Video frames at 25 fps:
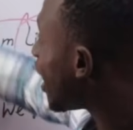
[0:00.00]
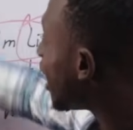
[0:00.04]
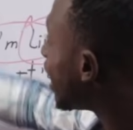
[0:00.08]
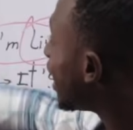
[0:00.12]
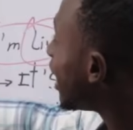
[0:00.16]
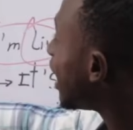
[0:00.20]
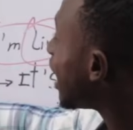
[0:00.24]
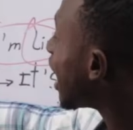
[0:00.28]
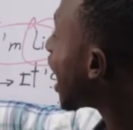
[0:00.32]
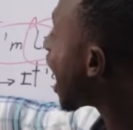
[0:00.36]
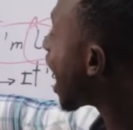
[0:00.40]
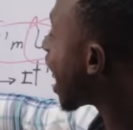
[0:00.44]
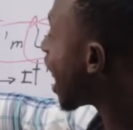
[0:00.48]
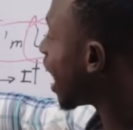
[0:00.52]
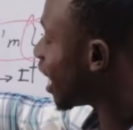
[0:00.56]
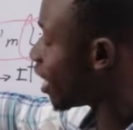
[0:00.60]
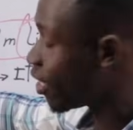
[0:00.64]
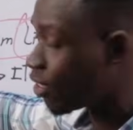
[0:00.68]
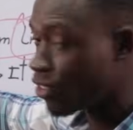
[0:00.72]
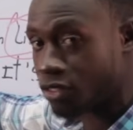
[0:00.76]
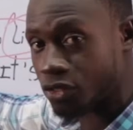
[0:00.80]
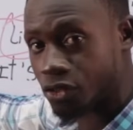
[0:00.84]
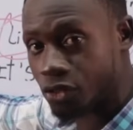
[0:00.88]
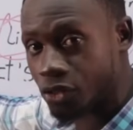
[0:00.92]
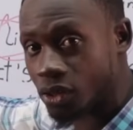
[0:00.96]
and
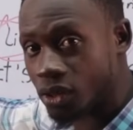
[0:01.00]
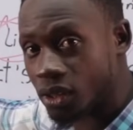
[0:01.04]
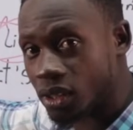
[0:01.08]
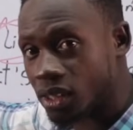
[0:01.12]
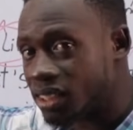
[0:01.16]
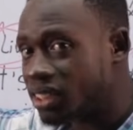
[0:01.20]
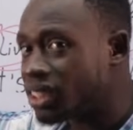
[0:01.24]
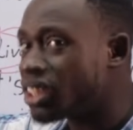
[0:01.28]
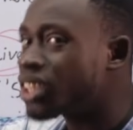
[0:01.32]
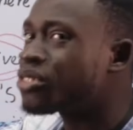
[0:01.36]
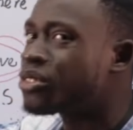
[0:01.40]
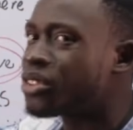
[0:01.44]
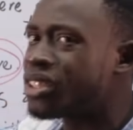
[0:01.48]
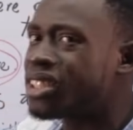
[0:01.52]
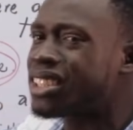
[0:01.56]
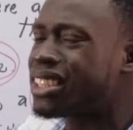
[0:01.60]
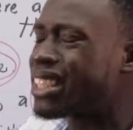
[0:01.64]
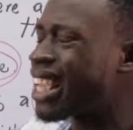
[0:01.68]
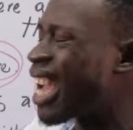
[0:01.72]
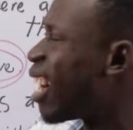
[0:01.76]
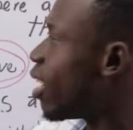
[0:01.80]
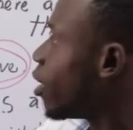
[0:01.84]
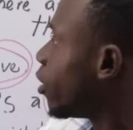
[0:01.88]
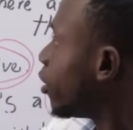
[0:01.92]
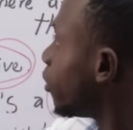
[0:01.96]
live, different
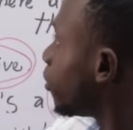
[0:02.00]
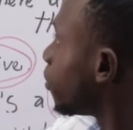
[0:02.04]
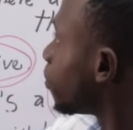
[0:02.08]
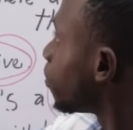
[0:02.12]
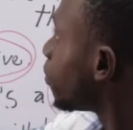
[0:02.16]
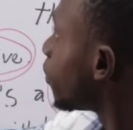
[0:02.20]
sound.